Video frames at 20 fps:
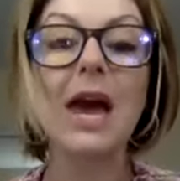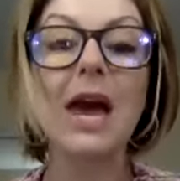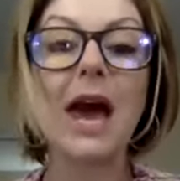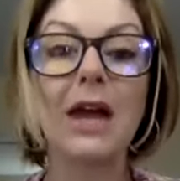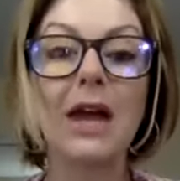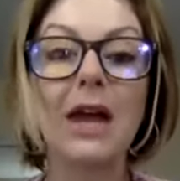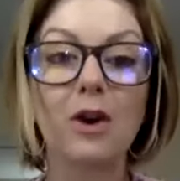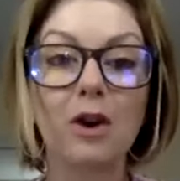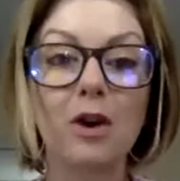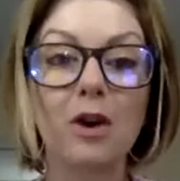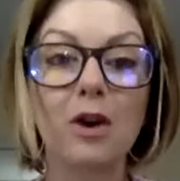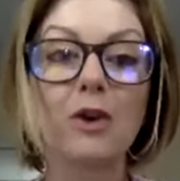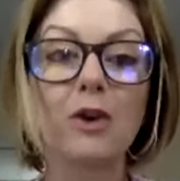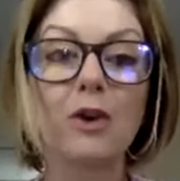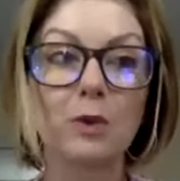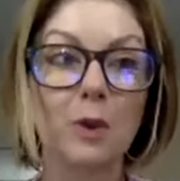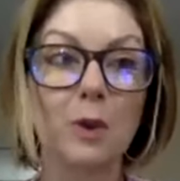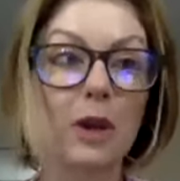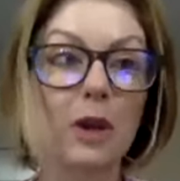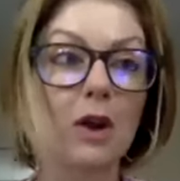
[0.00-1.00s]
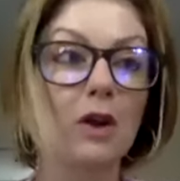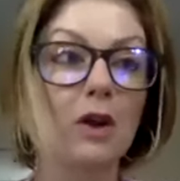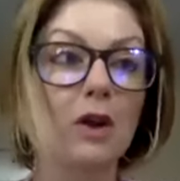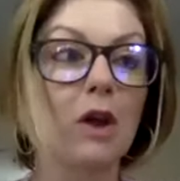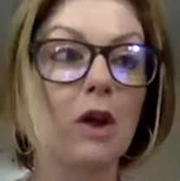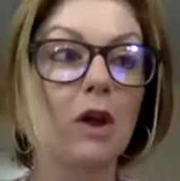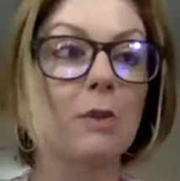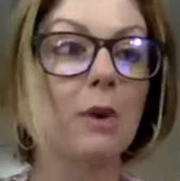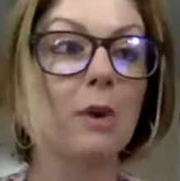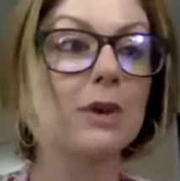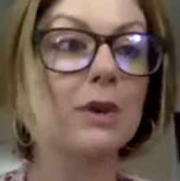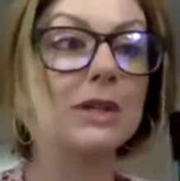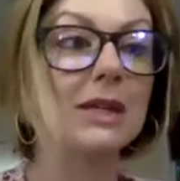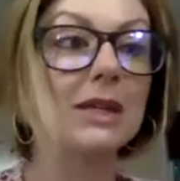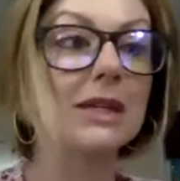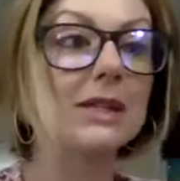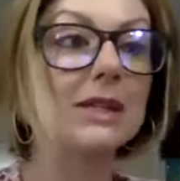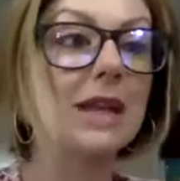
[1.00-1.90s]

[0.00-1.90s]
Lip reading: and earned those $100 bonuses.